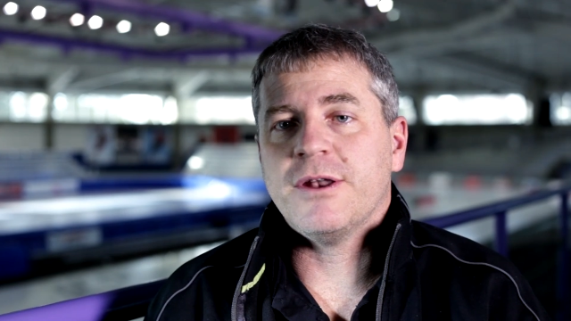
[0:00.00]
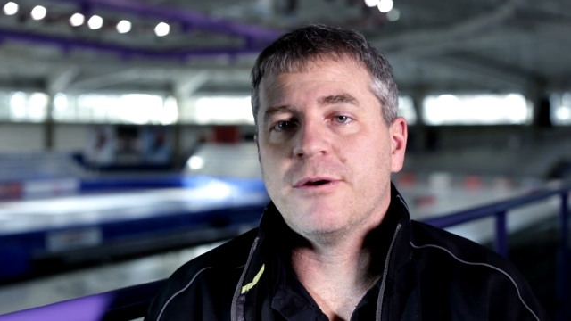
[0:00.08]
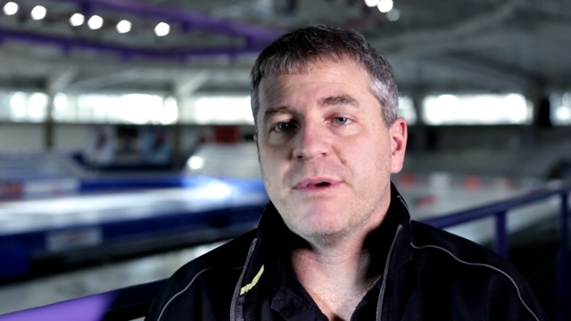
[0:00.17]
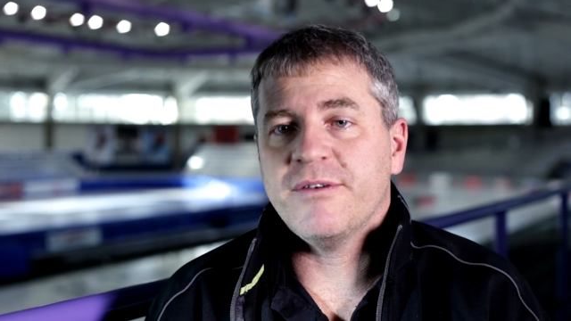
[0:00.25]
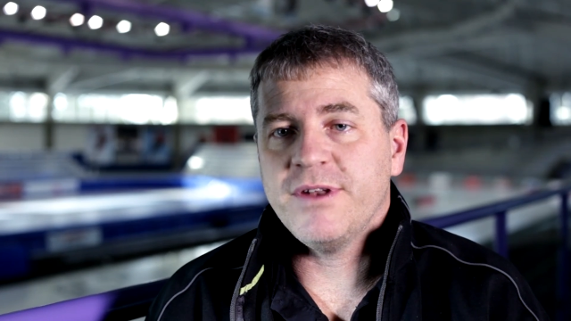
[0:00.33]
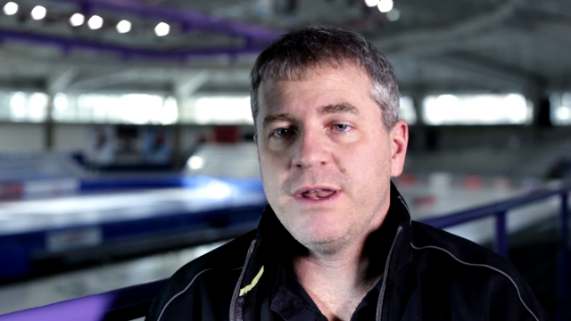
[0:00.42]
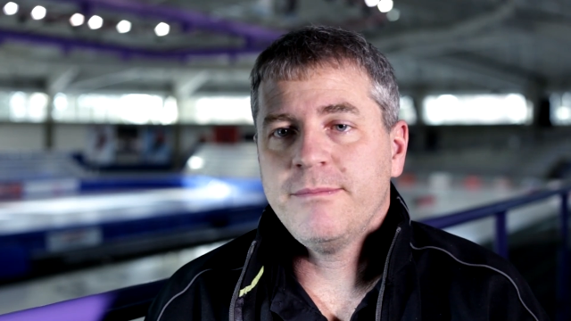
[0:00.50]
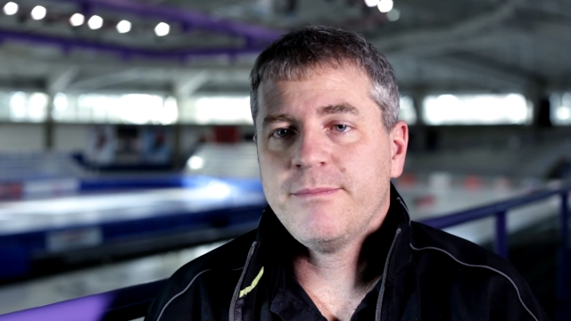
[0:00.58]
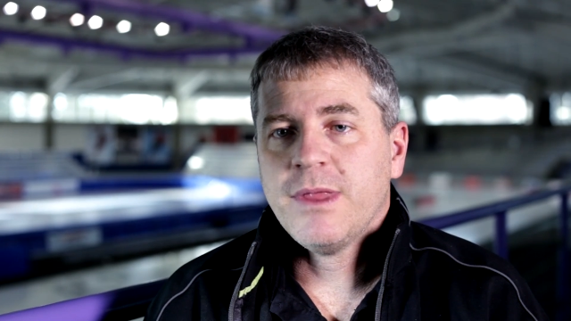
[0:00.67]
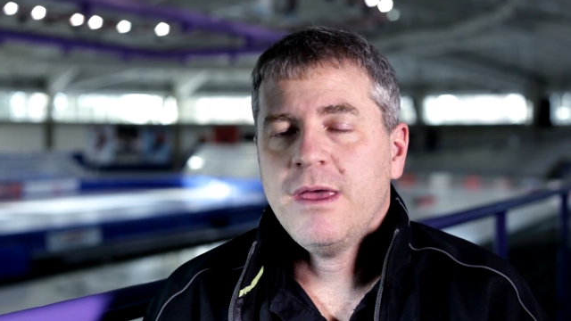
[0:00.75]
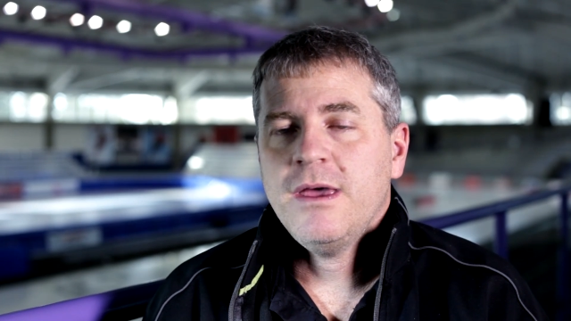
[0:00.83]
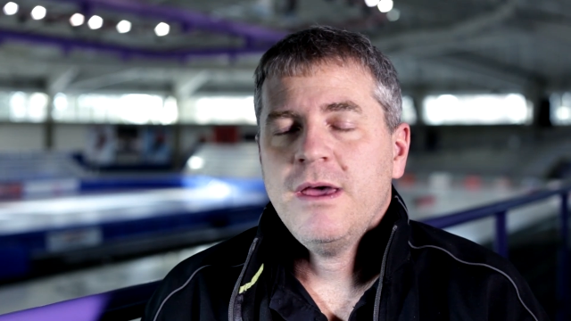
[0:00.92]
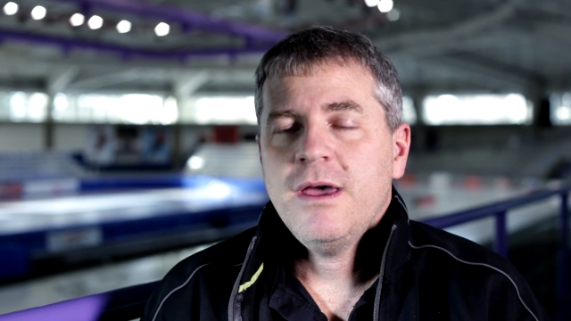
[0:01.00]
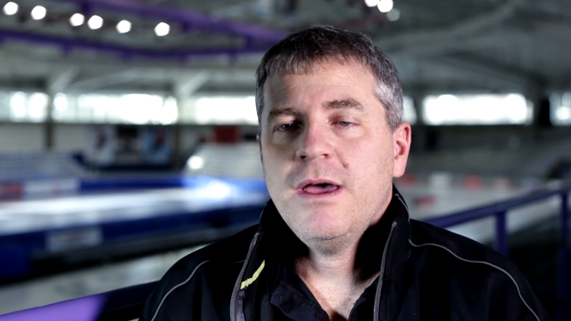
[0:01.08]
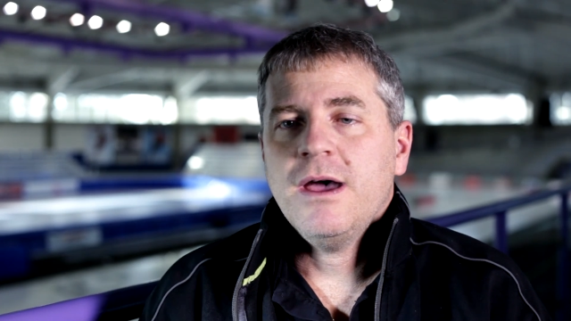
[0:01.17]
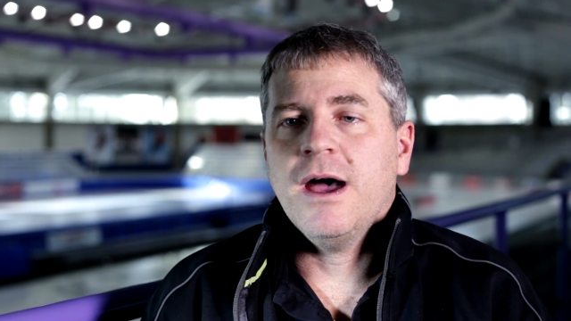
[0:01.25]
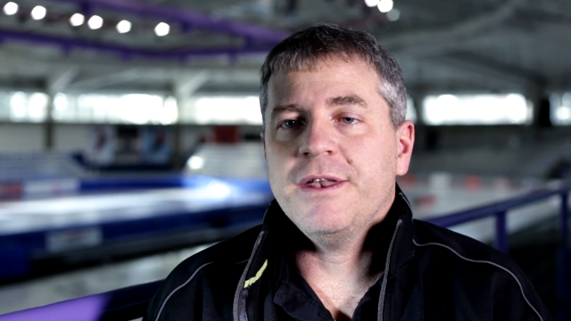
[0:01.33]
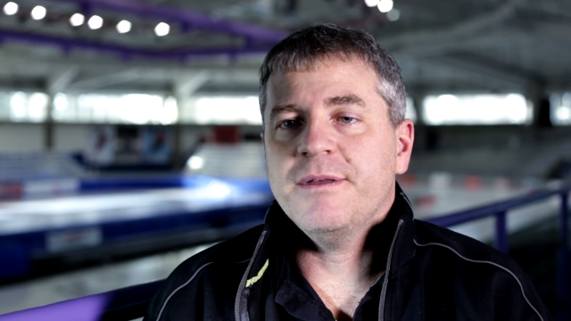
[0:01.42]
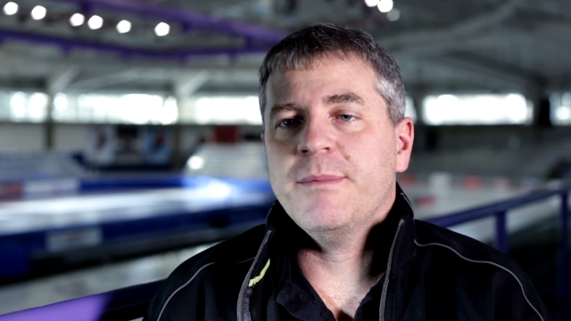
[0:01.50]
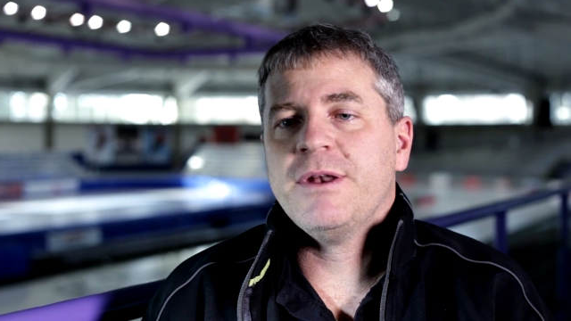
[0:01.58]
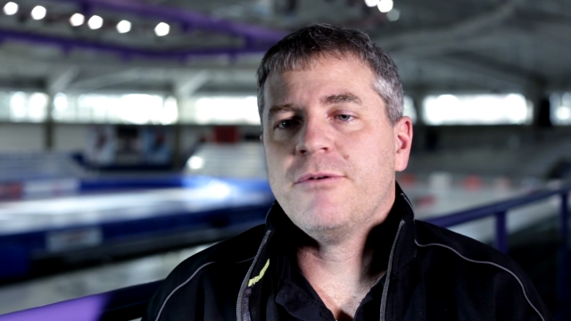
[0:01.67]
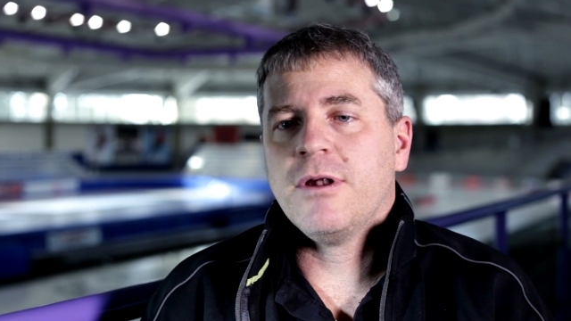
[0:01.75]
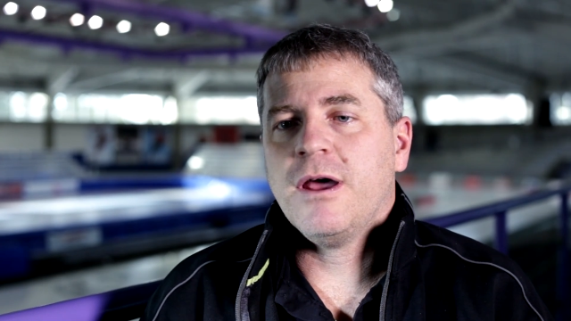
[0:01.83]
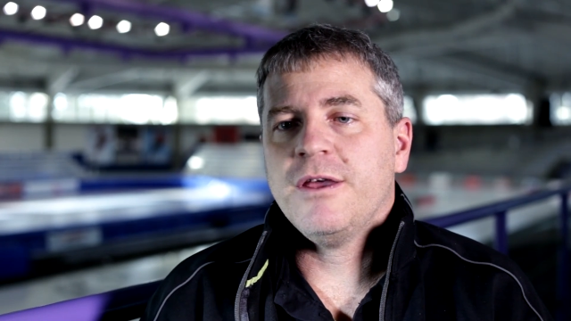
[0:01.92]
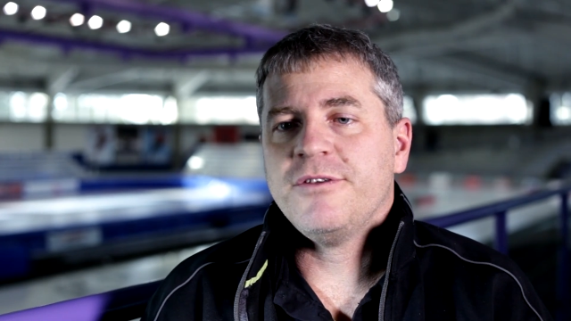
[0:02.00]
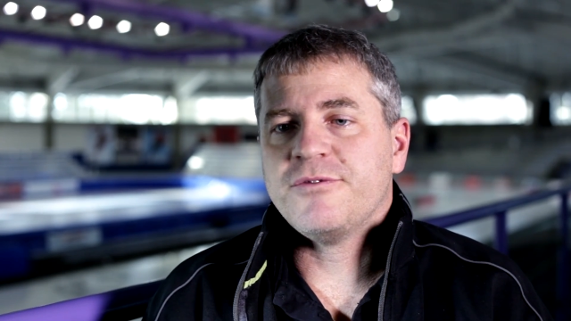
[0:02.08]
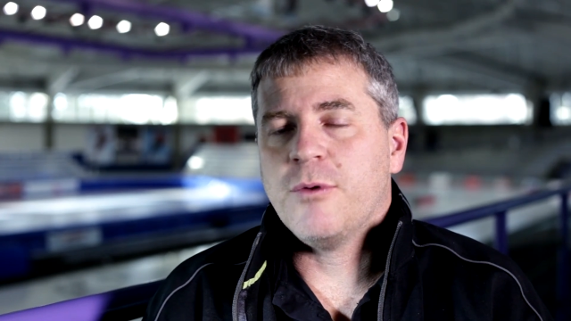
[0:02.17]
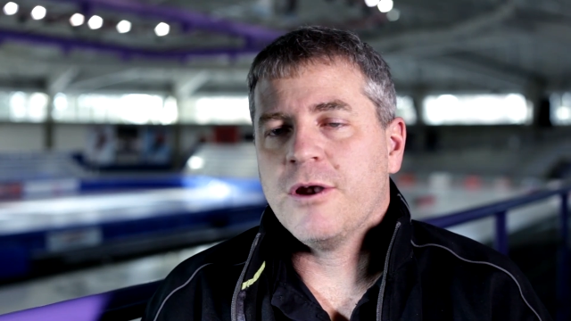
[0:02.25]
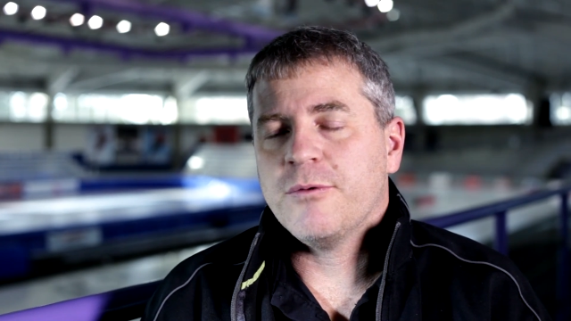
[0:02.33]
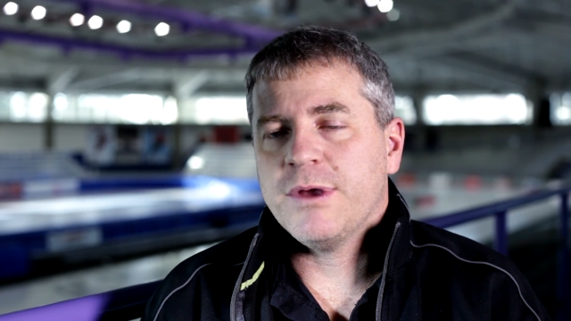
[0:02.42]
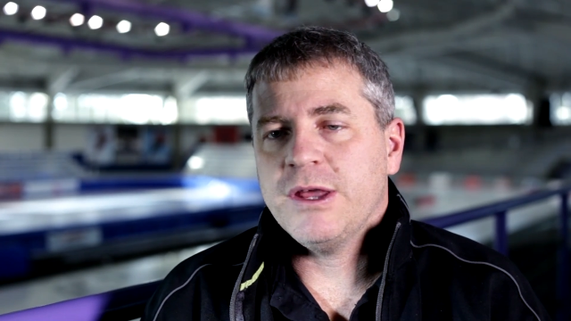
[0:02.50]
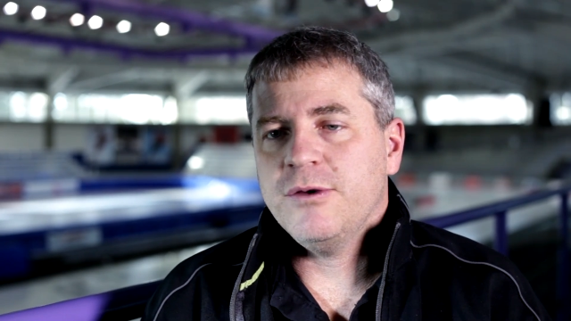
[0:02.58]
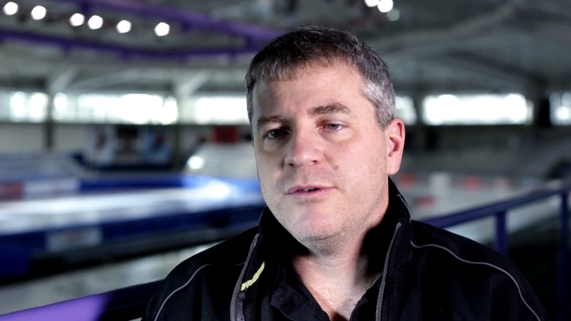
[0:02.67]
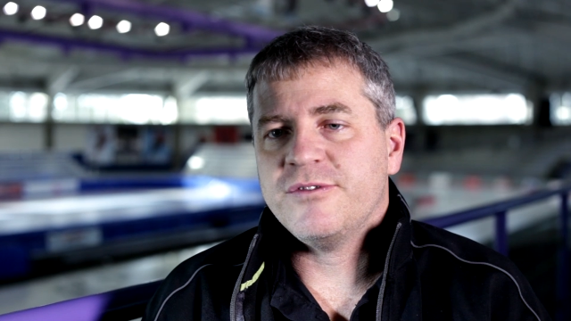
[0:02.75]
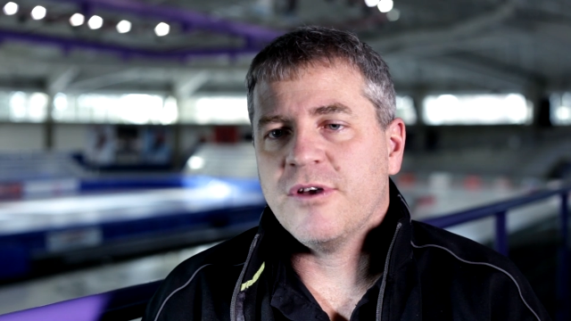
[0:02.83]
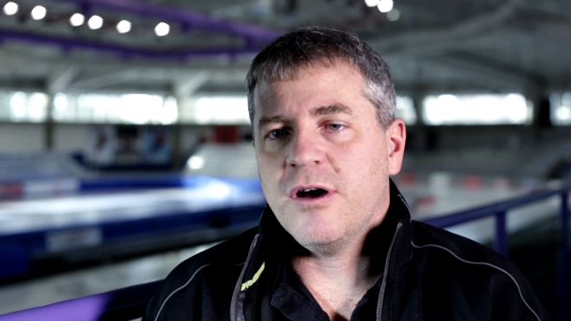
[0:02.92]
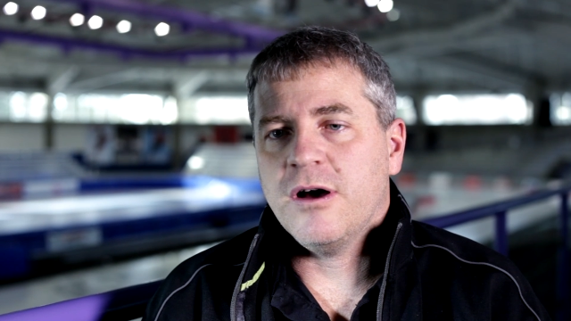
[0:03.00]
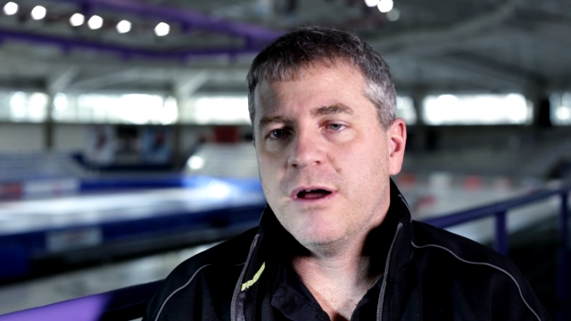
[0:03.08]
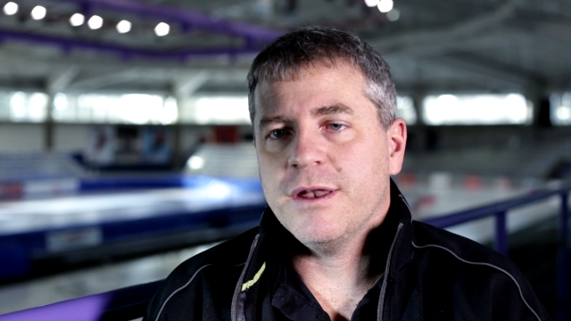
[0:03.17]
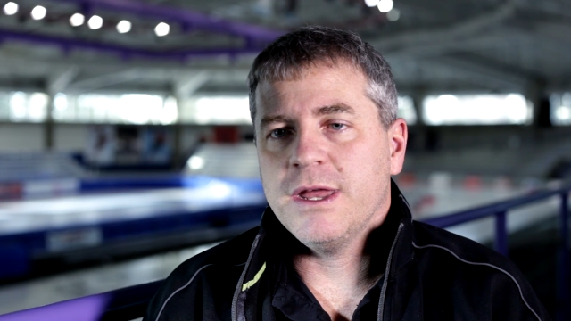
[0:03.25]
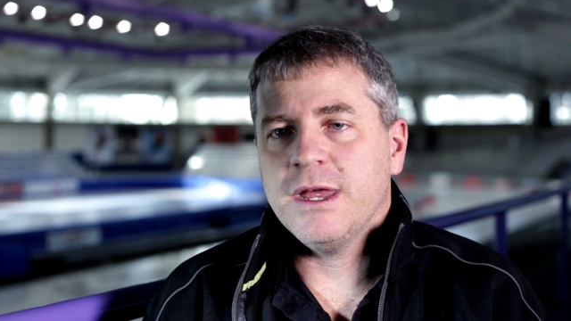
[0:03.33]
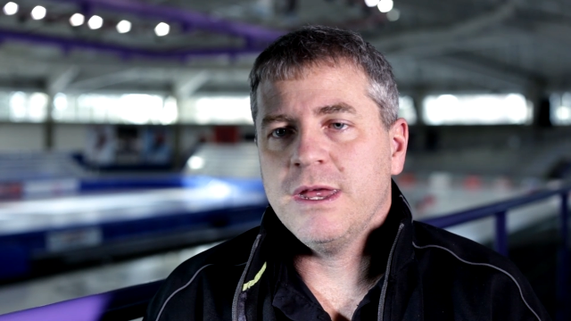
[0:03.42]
when they're pivoting. Demineralized water we use on